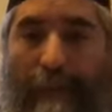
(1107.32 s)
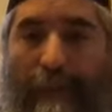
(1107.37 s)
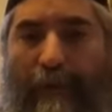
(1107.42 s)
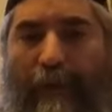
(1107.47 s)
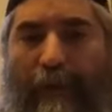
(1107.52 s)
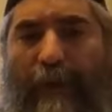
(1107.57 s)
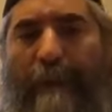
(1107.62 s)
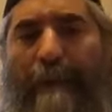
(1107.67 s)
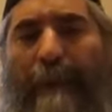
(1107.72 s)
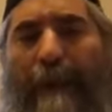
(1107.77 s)
The
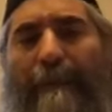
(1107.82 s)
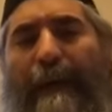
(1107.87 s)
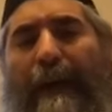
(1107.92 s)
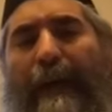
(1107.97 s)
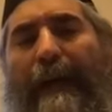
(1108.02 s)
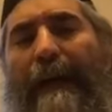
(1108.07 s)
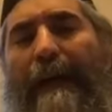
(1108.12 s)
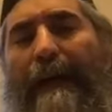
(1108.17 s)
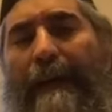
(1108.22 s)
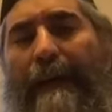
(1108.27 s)
Olam
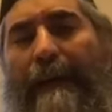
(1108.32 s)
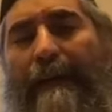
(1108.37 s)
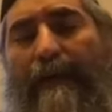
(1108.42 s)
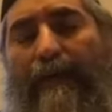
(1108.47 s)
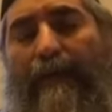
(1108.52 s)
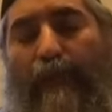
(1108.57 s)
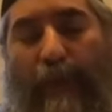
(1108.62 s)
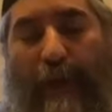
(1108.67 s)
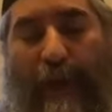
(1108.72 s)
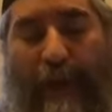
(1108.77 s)
Haba is
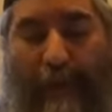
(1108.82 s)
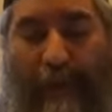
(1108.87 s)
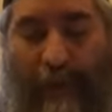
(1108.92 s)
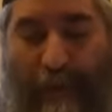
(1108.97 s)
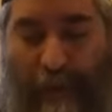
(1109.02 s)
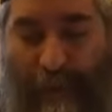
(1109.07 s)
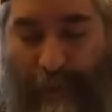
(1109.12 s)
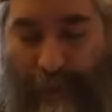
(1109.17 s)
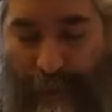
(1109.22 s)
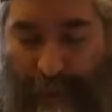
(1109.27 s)
where
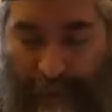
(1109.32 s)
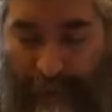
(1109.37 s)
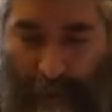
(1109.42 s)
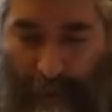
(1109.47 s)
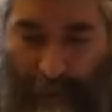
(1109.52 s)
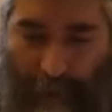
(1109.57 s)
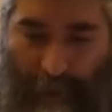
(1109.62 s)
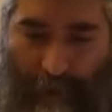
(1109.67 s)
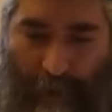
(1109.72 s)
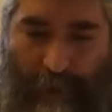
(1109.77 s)
you
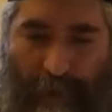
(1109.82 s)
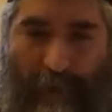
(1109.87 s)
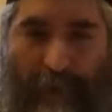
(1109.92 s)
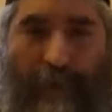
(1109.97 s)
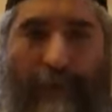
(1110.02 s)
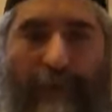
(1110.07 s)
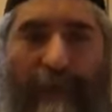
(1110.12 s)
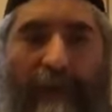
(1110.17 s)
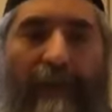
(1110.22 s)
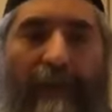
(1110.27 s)
belong
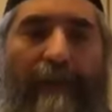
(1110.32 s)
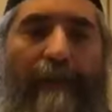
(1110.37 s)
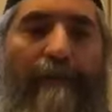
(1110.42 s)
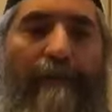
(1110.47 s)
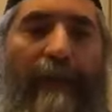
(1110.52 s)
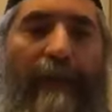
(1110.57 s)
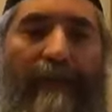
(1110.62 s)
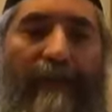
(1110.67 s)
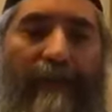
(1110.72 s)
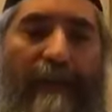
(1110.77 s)
until
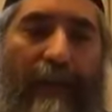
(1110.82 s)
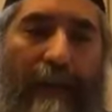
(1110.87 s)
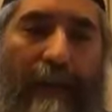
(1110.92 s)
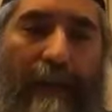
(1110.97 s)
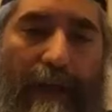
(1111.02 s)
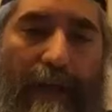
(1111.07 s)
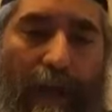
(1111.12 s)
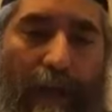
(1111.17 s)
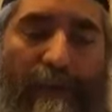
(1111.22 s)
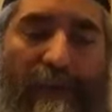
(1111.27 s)
Mashiach
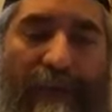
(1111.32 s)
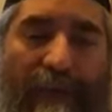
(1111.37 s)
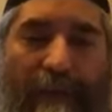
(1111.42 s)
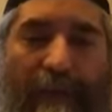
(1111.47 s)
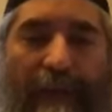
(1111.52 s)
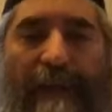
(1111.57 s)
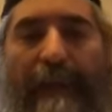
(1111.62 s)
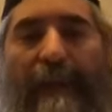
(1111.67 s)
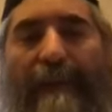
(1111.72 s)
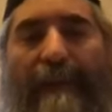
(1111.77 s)
comes and
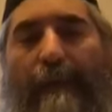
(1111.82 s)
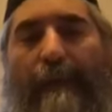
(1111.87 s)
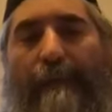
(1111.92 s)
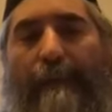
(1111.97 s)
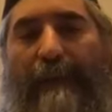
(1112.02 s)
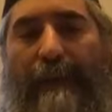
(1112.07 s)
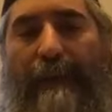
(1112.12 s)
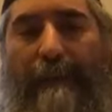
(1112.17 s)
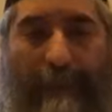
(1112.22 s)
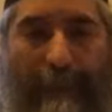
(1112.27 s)
Tchiyat
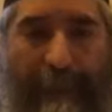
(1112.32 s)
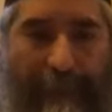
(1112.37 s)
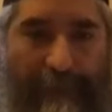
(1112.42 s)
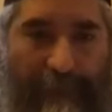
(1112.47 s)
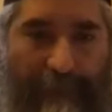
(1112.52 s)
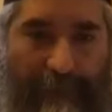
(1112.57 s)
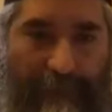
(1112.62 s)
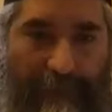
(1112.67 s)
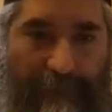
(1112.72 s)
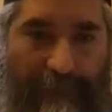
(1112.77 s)
HaMetim
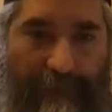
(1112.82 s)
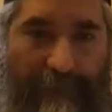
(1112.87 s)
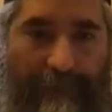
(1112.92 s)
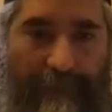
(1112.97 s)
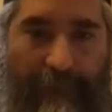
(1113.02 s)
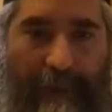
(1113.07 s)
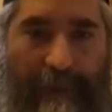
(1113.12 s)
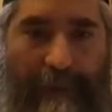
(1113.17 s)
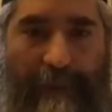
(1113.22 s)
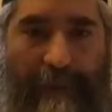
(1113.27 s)
happens,
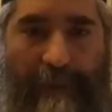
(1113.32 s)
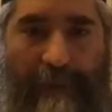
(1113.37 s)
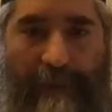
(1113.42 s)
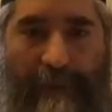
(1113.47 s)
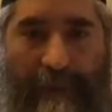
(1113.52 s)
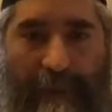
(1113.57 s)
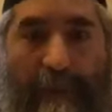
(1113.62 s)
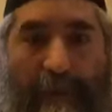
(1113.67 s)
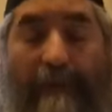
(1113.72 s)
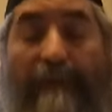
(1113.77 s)
right?
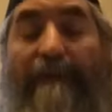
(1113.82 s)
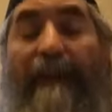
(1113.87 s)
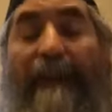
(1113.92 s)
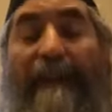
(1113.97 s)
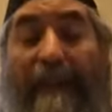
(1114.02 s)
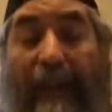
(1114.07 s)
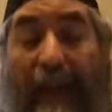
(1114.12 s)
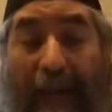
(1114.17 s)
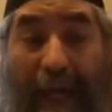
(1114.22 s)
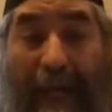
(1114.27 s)
So
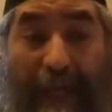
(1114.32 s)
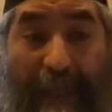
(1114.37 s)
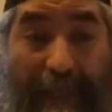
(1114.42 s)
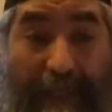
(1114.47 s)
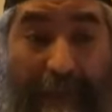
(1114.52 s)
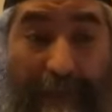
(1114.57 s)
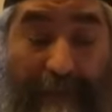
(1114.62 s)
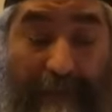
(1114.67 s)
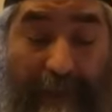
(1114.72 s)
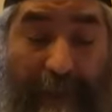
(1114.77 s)

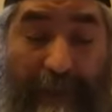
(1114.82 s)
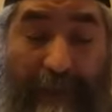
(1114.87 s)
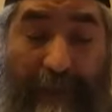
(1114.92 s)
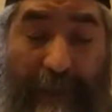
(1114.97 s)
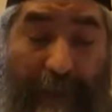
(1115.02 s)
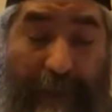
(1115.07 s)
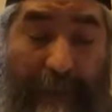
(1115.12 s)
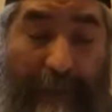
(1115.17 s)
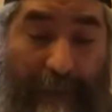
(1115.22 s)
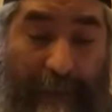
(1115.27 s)
vadai,
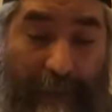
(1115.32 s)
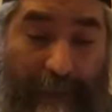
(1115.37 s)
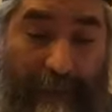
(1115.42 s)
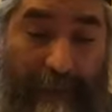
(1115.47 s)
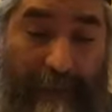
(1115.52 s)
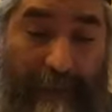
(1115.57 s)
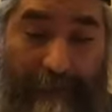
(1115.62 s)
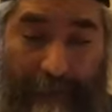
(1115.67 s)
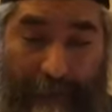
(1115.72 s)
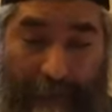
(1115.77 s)

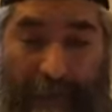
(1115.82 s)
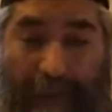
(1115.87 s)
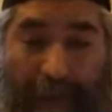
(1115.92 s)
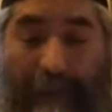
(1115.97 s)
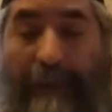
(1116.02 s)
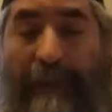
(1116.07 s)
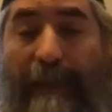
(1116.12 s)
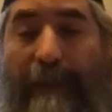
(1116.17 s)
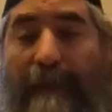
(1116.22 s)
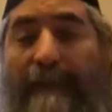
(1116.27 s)

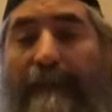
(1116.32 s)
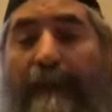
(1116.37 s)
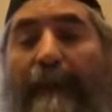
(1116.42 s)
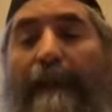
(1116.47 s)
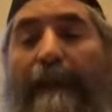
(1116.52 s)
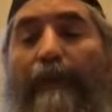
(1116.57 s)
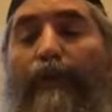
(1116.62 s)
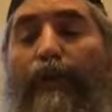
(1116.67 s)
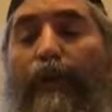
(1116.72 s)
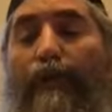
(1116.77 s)
that
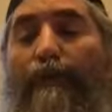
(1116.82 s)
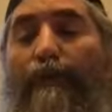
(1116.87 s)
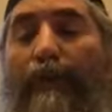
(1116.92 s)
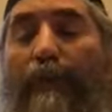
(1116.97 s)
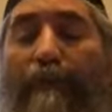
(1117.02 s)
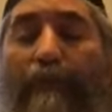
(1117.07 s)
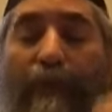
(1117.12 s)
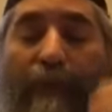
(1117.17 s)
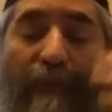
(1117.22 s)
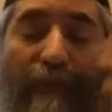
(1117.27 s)
in terms
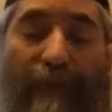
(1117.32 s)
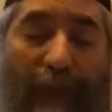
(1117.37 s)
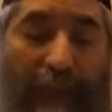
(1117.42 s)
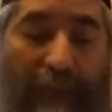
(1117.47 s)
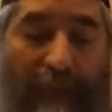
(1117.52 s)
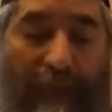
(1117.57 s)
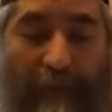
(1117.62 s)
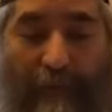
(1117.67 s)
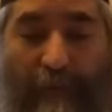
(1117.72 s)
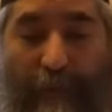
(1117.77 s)
of
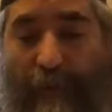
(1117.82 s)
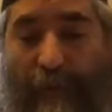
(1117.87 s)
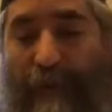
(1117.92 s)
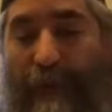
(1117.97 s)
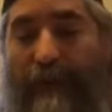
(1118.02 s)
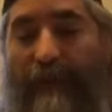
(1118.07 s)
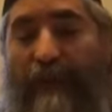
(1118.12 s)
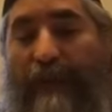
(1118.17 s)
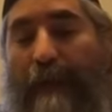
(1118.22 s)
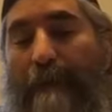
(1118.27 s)
reflection for the
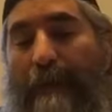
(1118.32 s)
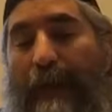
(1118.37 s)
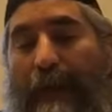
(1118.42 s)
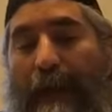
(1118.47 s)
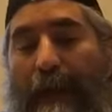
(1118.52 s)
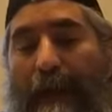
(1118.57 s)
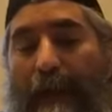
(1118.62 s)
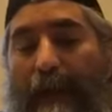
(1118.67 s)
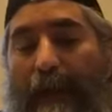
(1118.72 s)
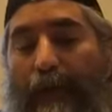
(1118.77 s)

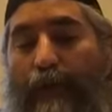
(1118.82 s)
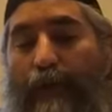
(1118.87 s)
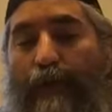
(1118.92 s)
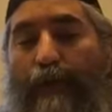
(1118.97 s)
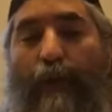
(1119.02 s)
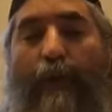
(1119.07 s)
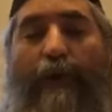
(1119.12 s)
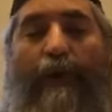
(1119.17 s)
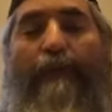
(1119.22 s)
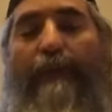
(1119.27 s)
Neshama, you
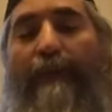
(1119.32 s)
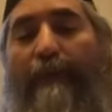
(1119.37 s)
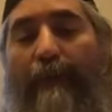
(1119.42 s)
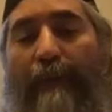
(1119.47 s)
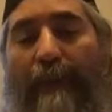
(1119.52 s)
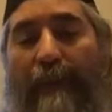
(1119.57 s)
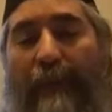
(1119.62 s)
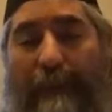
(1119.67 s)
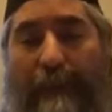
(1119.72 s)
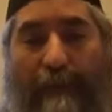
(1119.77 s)
want to be
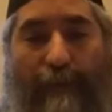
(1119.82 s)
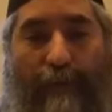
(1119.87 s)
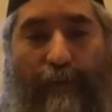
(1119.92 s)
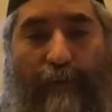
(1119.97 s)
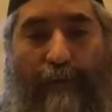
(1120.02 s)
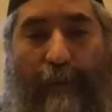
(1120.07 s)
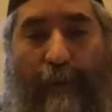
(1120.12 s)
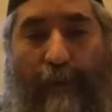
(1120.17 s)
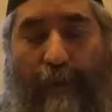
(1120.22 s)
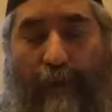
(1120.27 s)
with HaKadosh
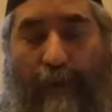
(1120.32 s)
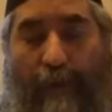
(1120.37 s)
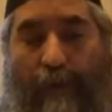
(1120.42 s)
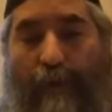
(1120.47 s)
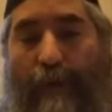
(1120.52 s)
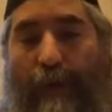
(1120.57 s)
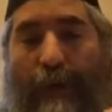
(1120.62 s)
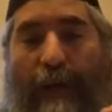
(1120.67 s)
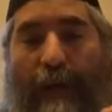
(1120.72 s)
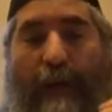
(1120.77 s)
Baruch
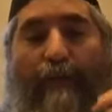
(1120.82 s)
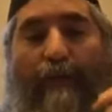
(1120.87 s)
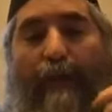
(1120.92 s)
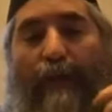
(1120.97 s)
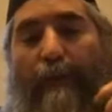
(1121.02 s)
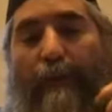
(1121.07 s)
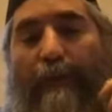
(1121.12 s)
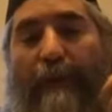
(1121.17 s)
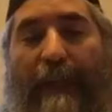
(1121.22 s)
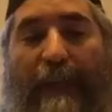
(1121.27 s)
Hu, and you
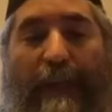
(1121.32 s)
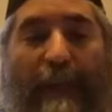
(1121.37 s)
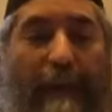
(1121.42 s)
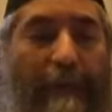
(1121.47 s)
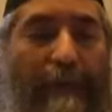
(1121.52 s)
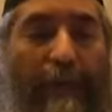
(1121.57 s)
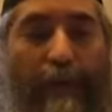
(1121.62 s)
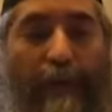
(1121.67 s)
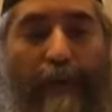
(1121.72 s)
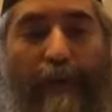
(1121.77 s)
want to be
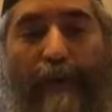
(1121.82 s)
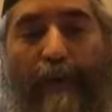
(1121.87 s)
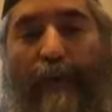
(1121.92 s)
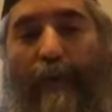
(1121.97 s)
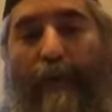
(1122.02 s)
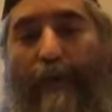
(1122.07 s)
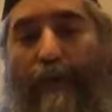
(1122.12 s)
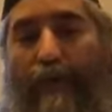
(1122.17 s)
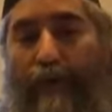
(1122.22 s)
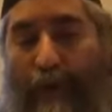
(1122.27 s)
able to
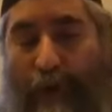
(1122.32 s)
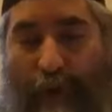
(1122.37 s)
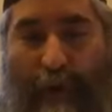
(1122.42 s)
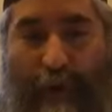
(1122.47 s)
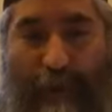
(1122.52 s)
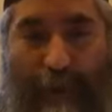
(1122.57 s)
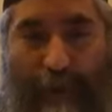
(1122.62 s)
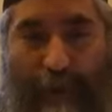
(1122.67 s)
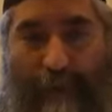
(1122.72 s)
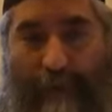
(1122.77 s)

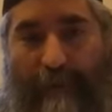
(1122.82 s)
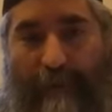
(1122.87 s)
enjoy,